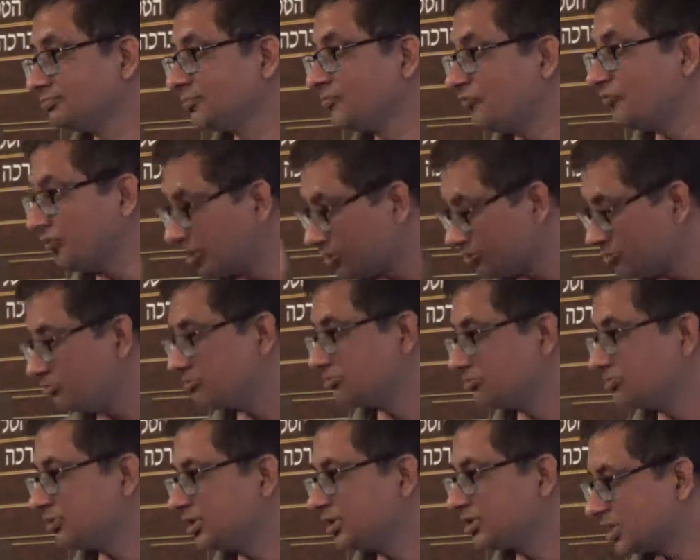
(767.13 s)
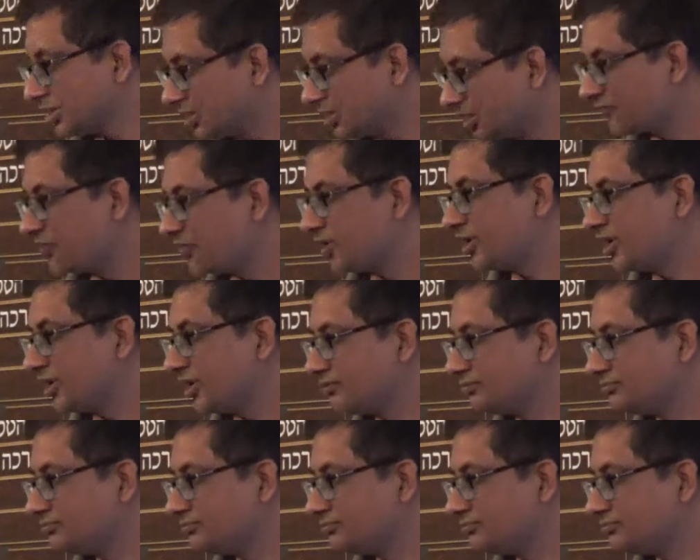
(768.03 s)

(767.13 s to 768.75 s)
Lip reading: For you, it's end of the day.